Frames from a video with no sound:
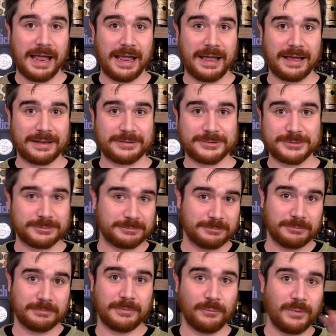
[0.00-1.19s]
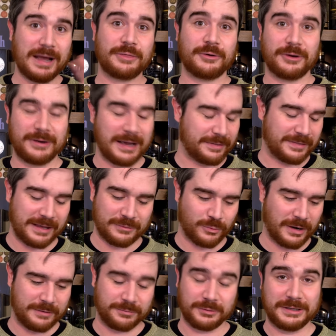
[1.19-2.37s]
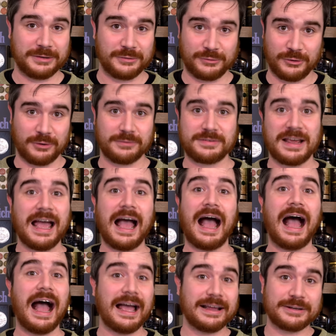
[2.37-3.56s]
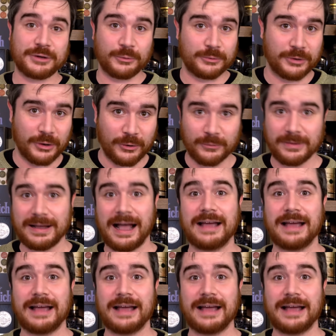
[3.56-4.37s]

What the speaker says: and whether or not that's rightfully deserved, I don't know.